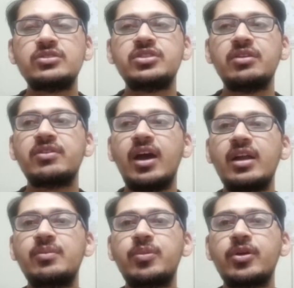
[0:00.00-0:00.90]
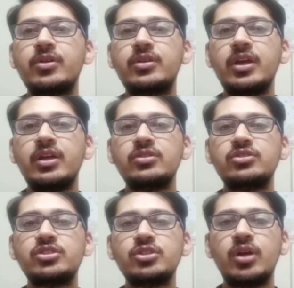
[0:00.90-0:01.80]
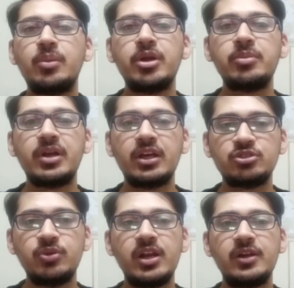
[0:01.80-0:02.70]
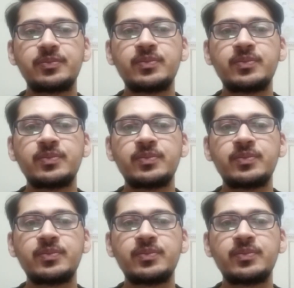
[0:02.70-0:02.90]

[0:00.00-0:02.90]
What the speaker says: safeguard pertains to amendment as well.